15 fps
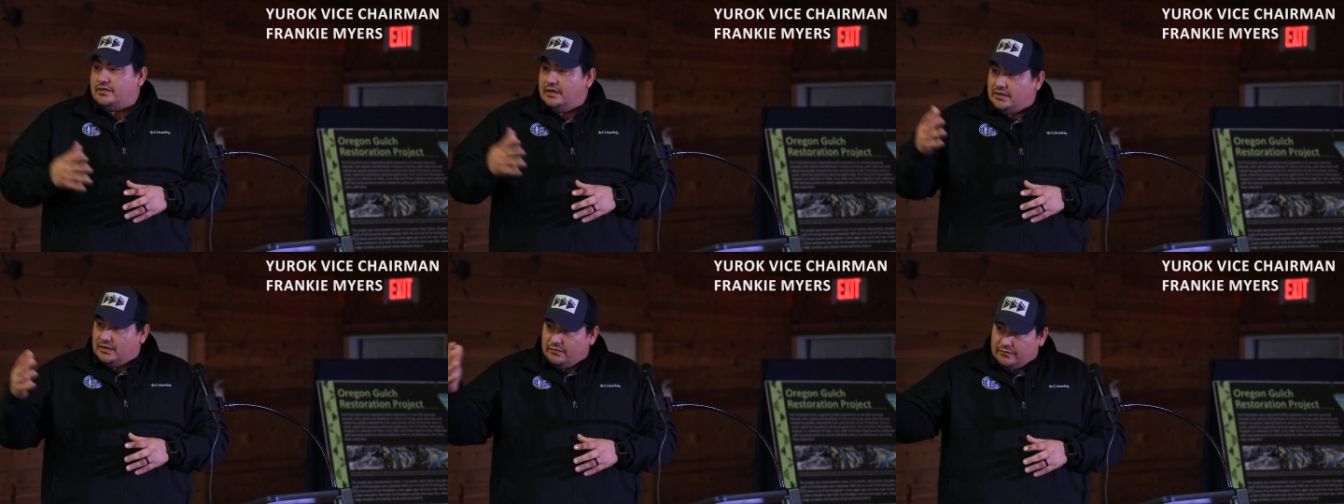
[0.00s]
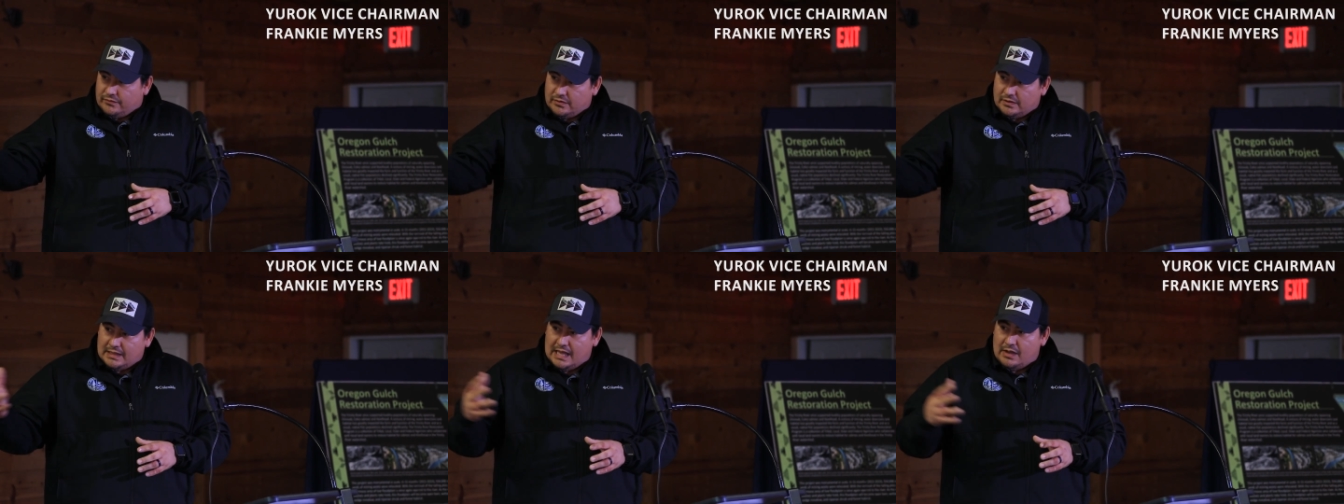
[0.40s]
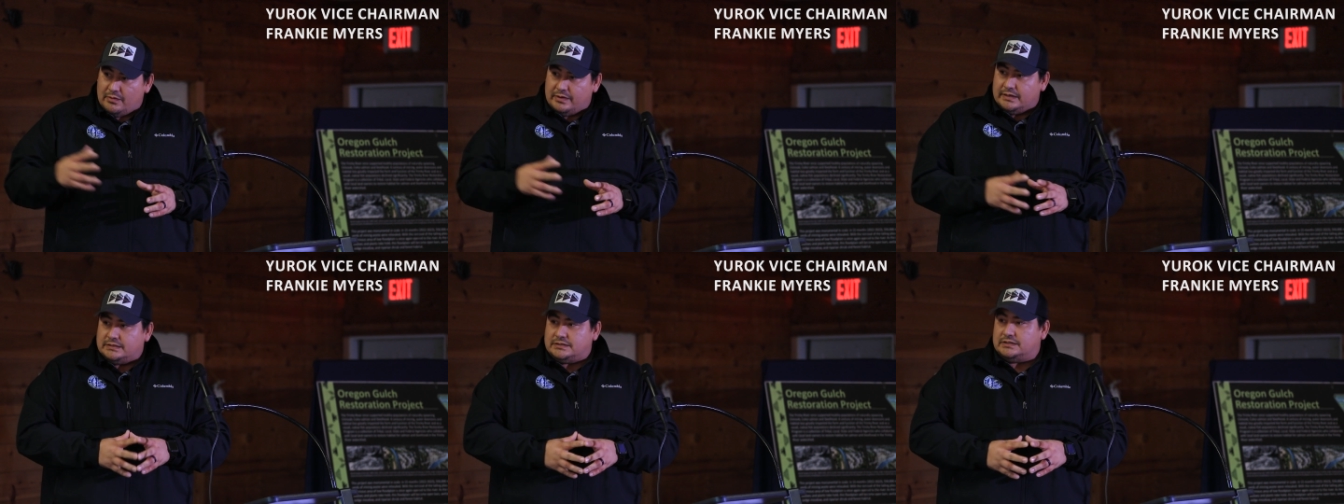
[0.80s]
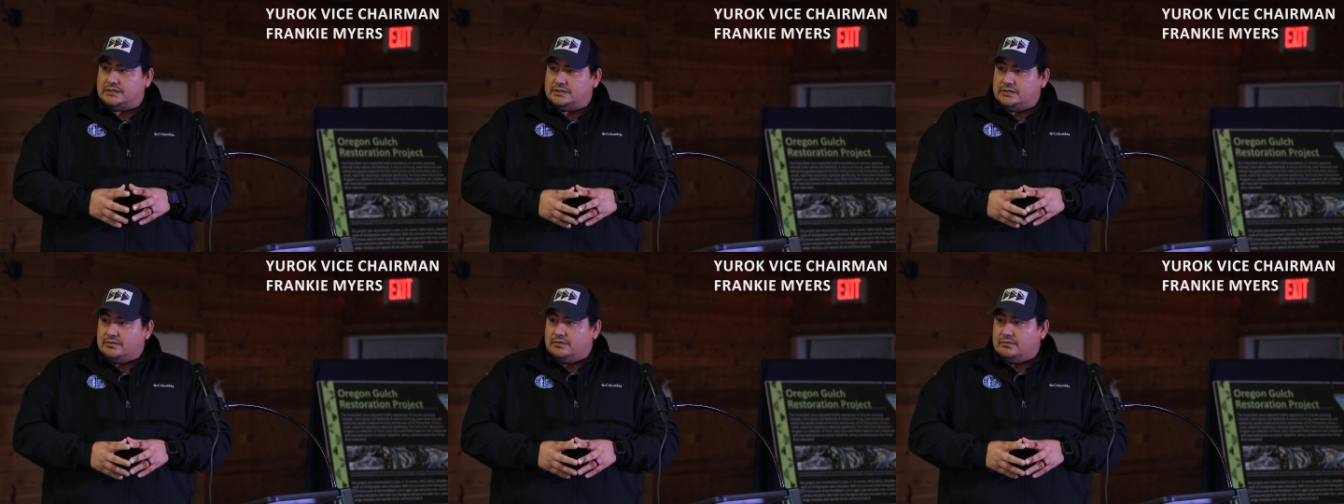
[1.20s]
Thank you for allowing us
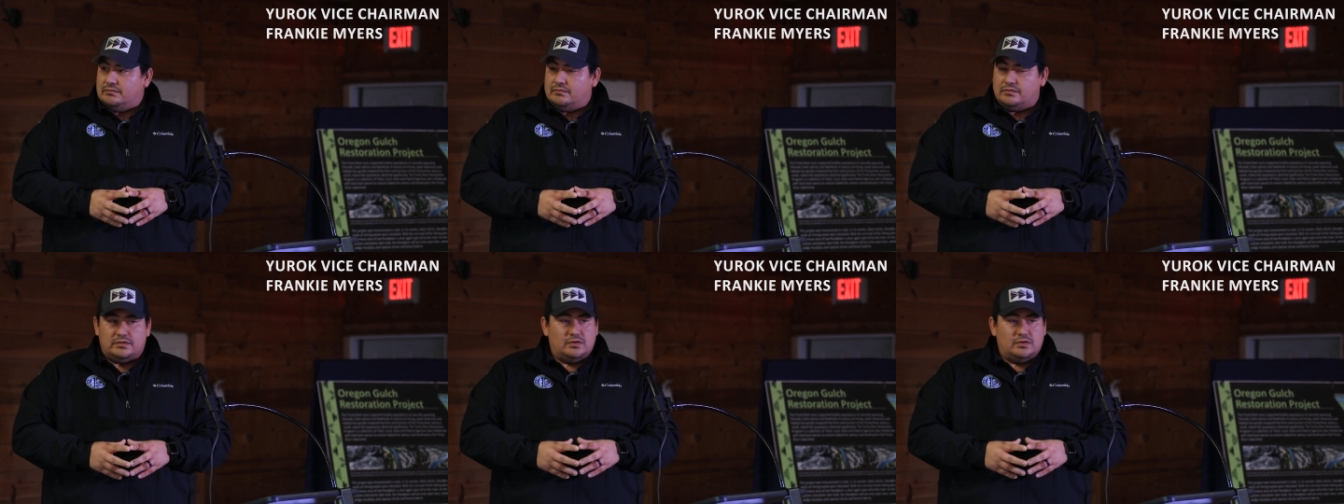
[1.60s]
to do